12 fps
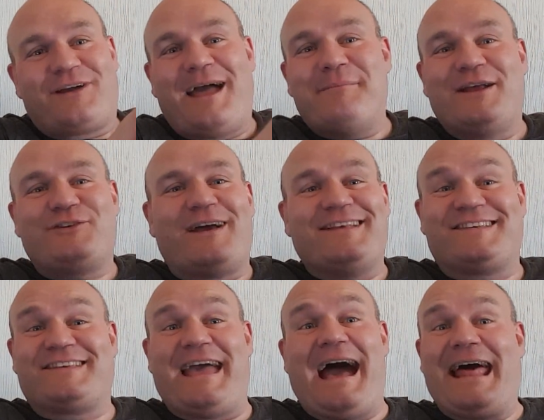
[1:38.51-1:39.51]
I might try
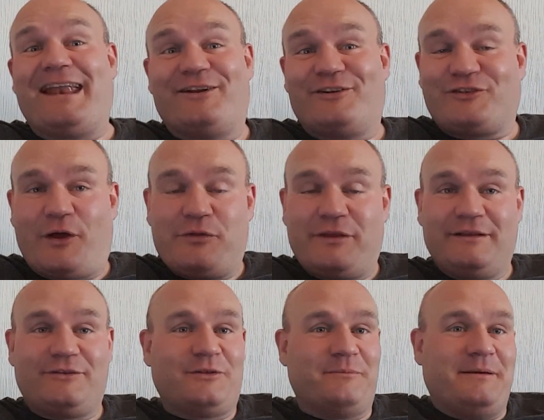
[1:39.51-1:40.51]
scan it or something
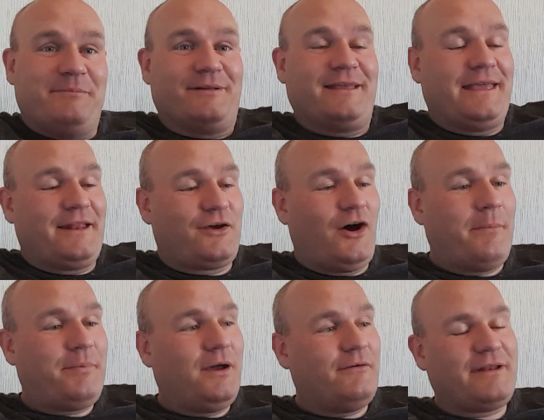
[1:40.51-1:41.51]
so that people can get a
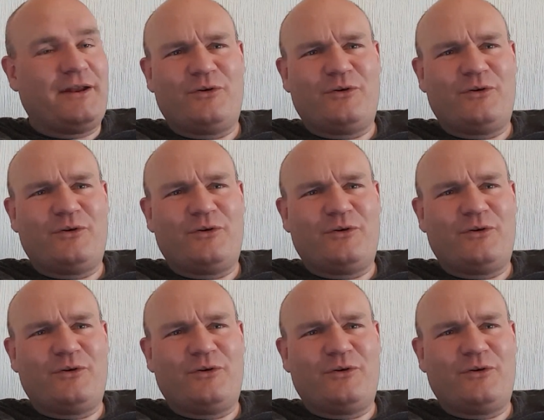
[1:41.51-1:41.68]
copy of it.